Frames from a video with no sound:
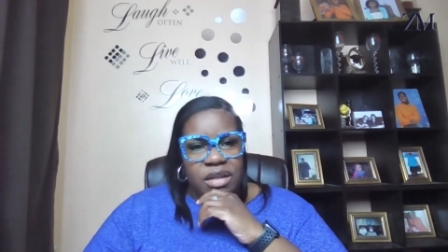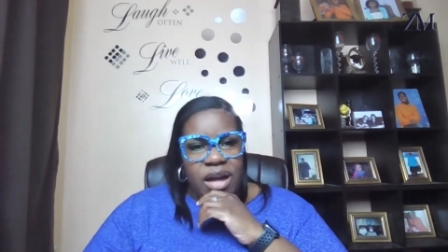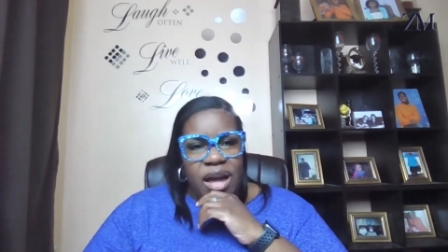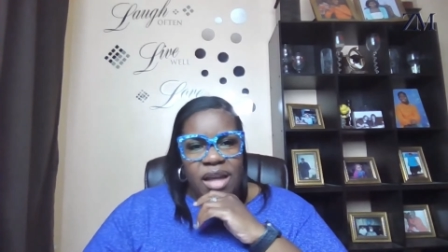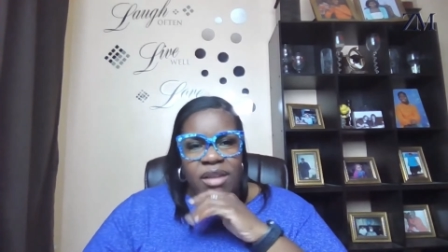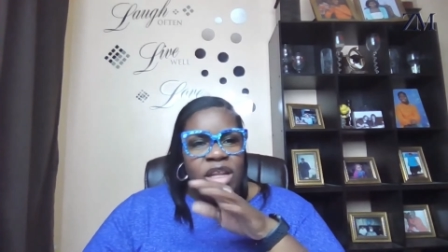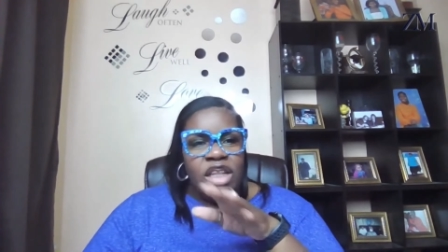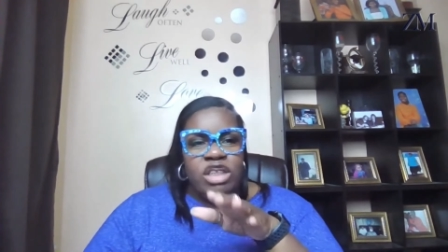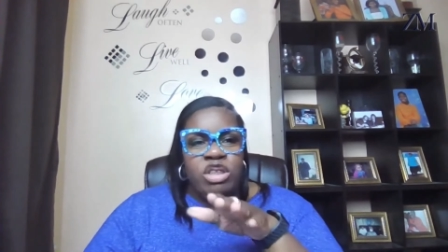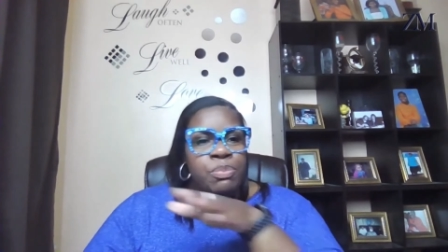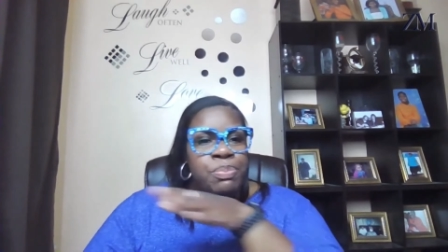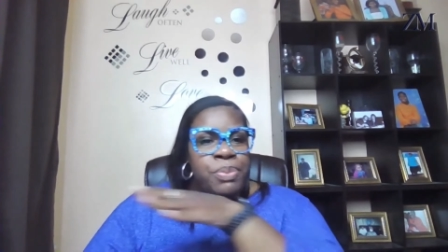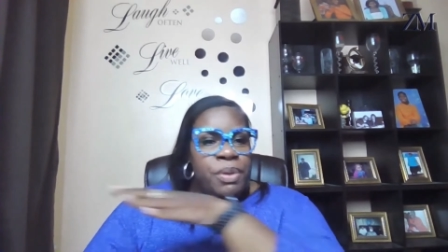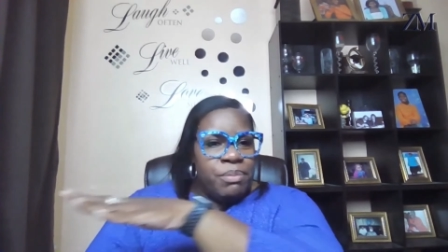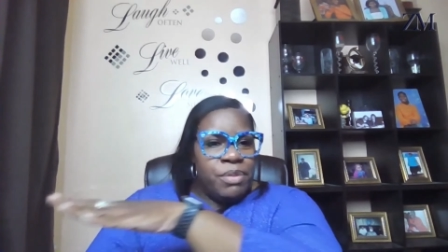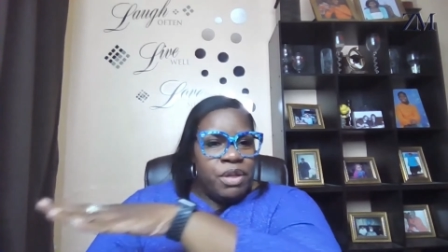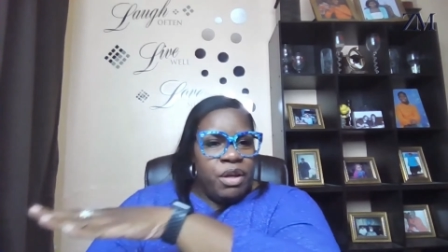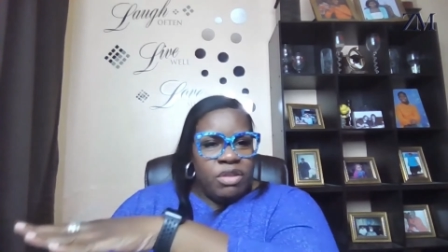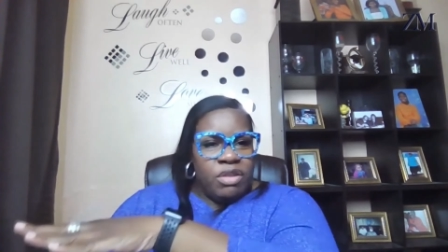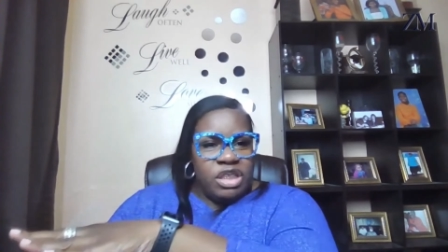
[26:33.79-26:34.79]
I don't let you put
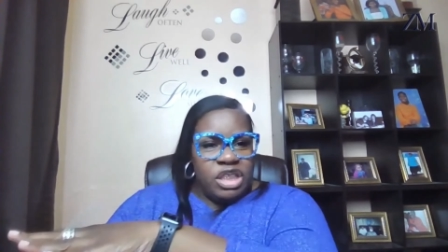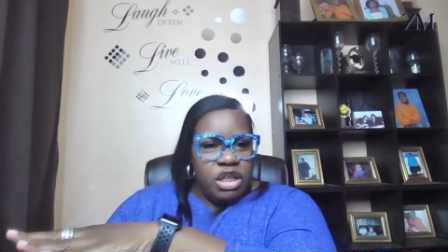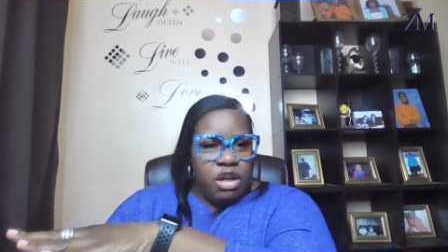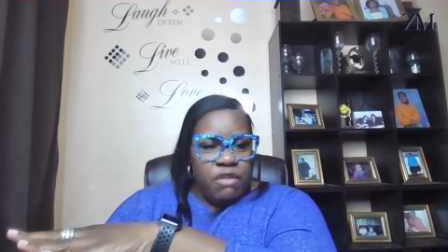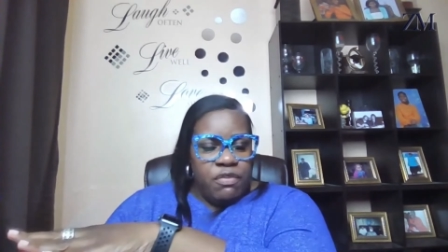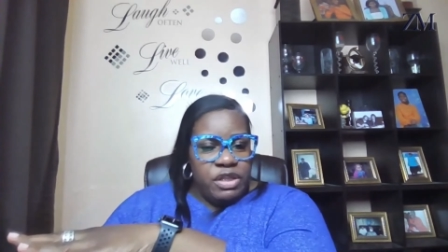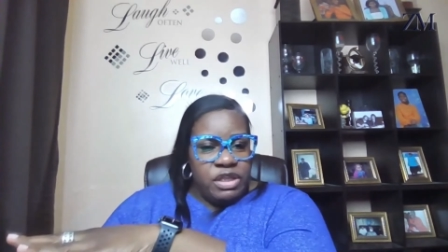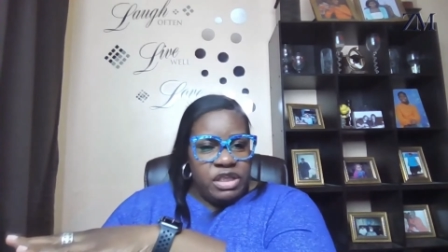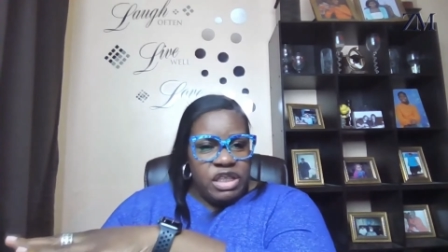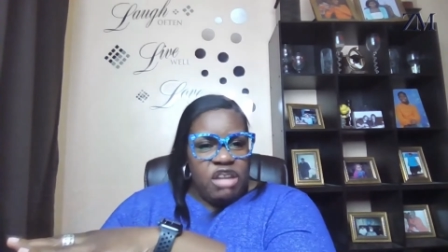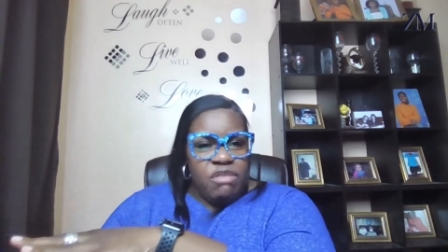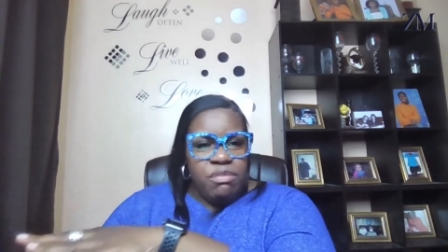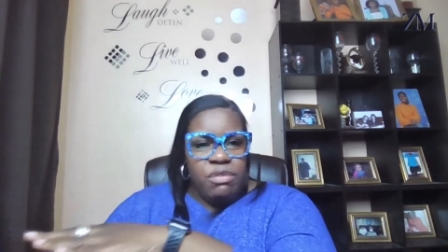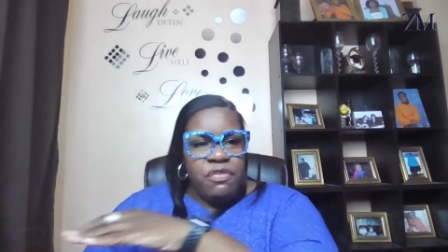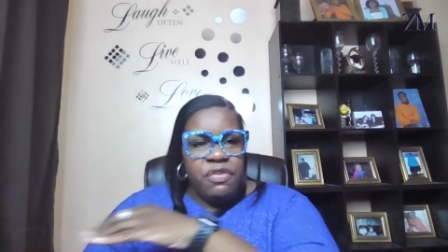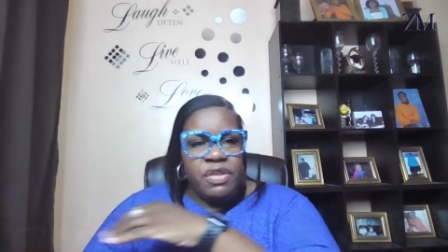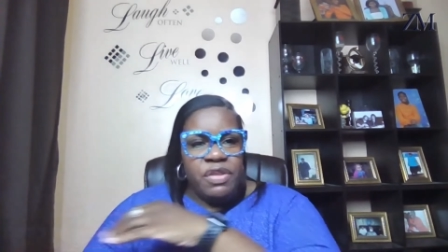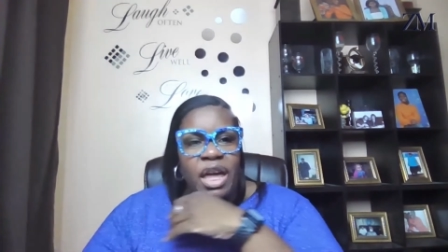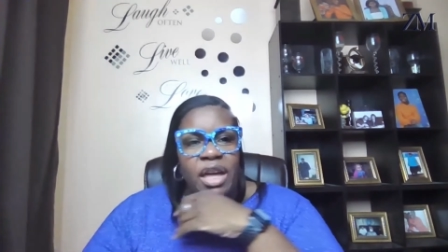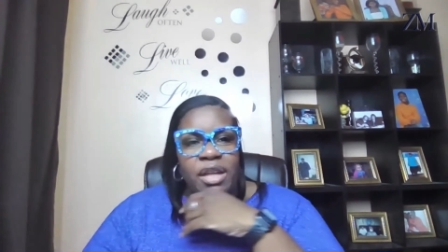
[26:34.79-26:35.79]
me on the shelf and save me
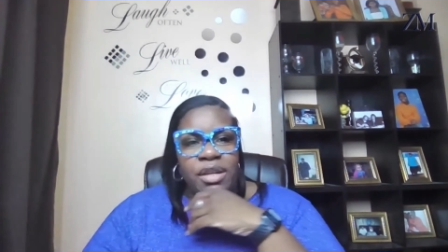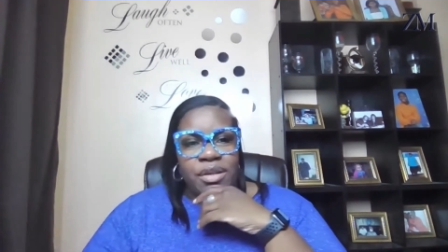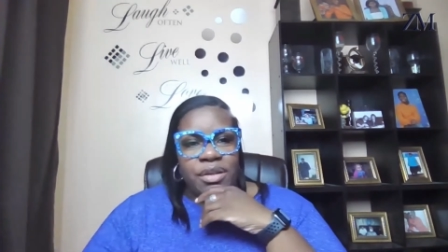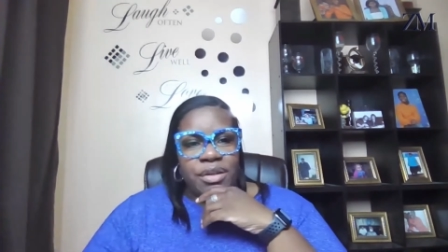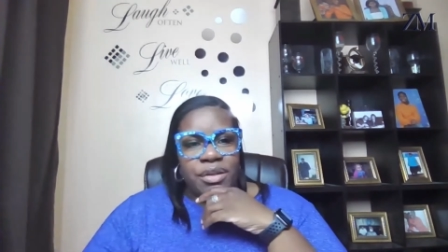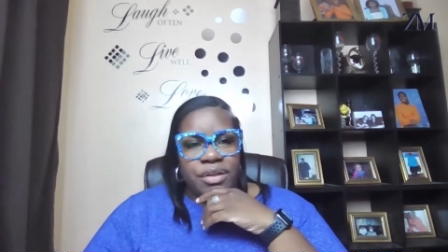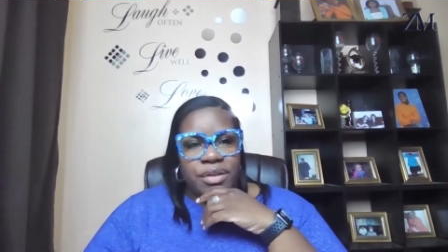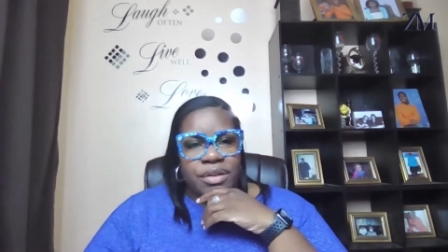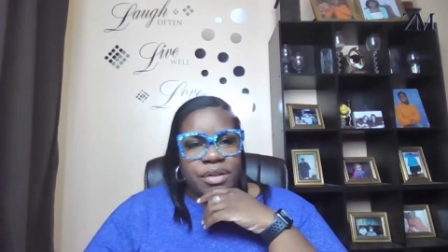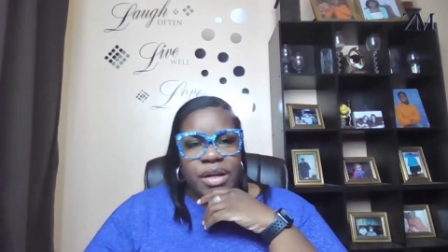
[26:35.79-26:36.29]
for later.